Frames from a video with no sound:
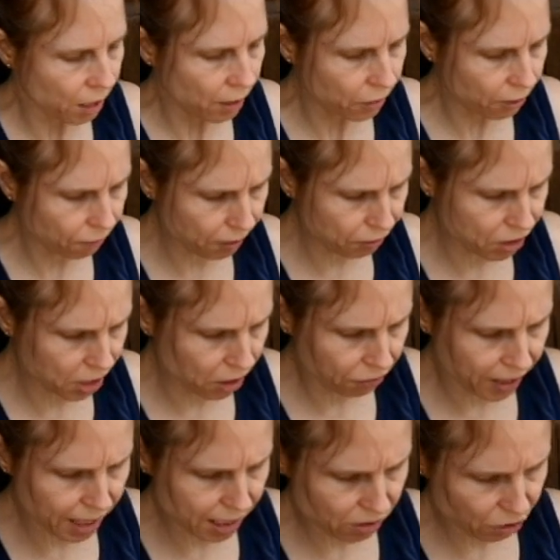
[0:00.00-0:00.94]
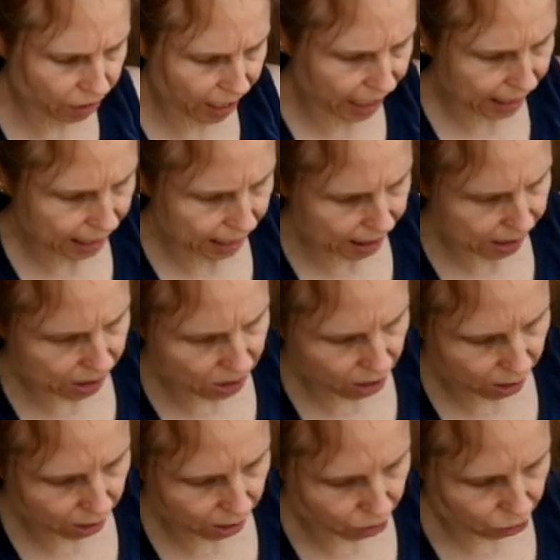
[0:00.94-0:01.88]
the 53 is great. It's
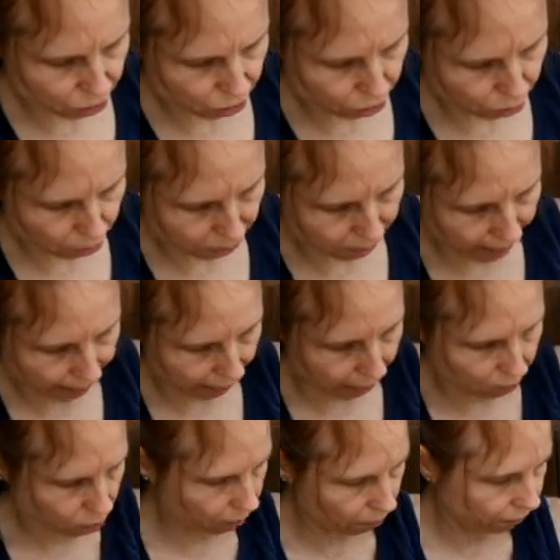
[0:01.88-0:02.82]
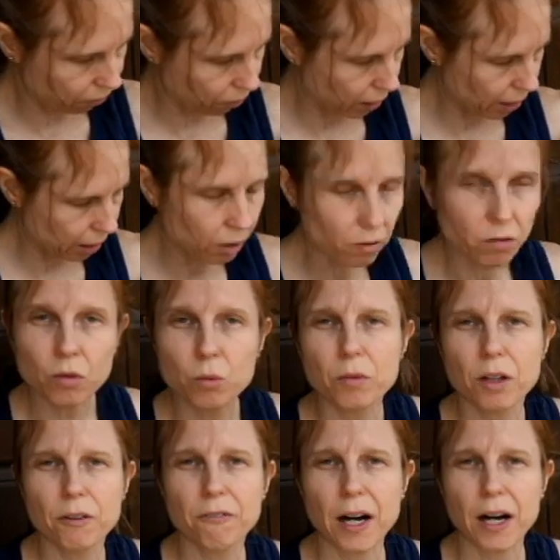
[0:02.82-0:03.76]
not too big, hopefully.
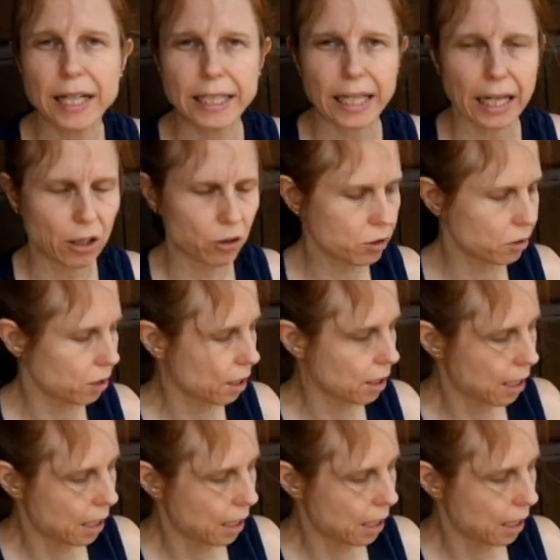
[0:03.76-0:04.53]
We'll find out.